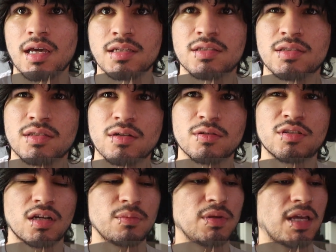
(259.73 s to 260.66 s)
and just you know
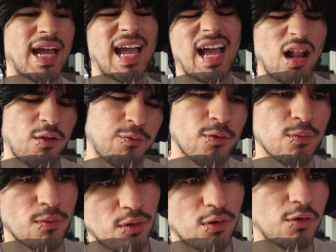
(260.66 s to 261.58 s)
trying to be like an alpha
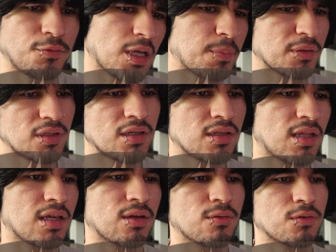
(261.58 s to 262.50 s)
wolf type of thing
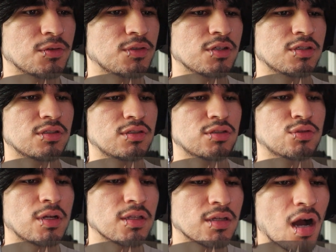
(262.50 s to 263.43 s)
like or just
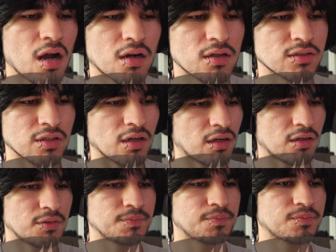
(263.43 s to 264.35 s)
strength conquers
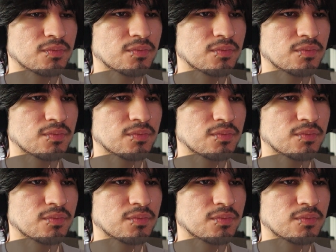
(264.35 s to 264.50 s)
all